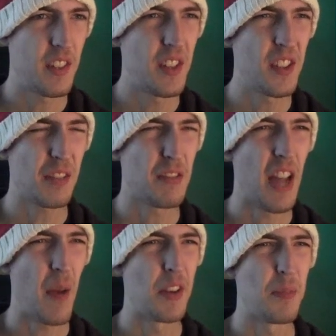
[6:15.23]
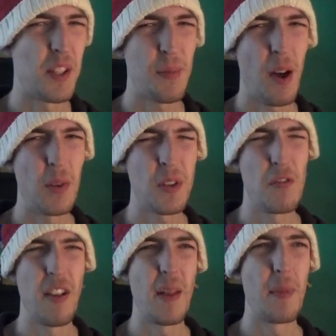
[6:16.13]
It does extra damage, but Spikeweed's
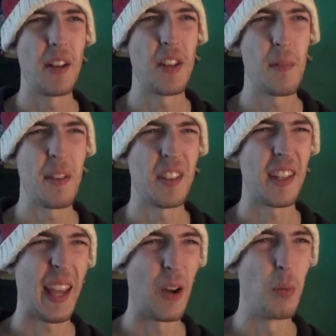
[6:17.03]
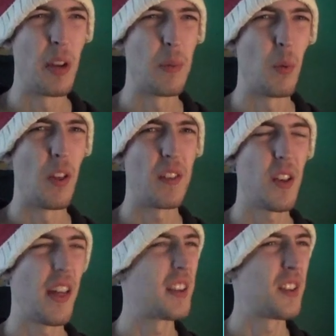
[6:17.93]
not really the ability you're meant to kill people with, so
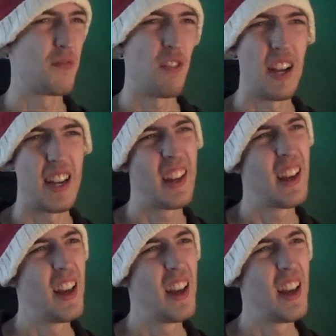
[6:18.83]
that doesn't really